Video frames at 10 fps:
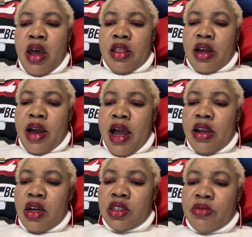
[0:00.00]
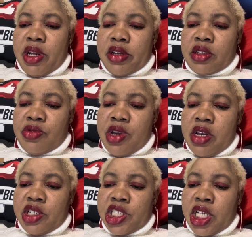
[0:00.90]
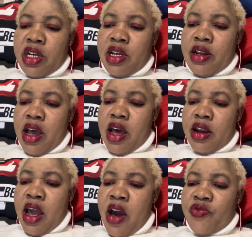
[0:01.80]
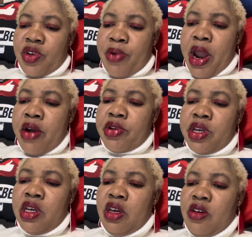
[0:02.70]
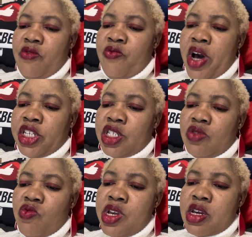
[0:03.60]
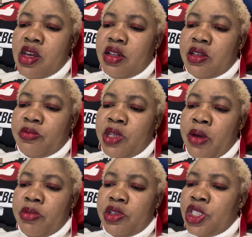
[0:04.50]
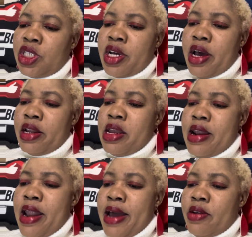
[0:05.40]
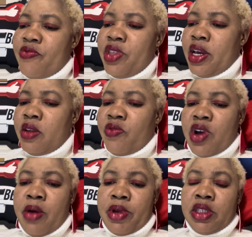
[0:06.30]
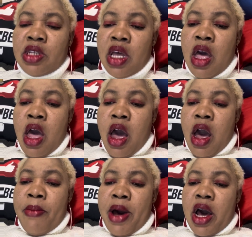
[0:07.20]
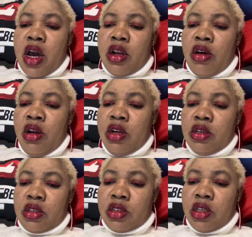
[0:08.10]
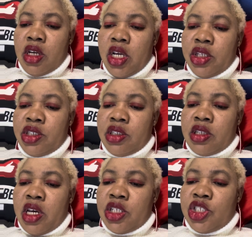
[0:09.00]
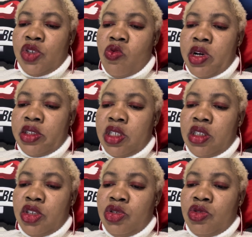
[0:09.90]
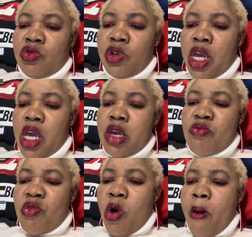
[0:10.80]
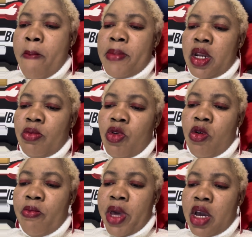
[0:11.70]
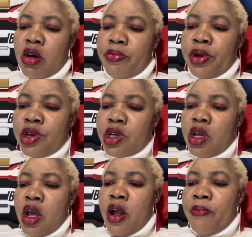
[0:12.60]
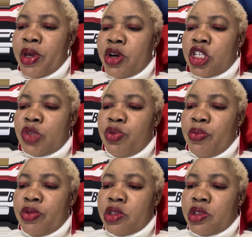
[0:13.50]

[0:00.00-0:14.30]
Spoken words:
The Kylie Cosmetics creator shared that after Paris Fashion Week in September, she got a lot of negative comments about her looks. She says she wanted to do a more minimal makeup look because people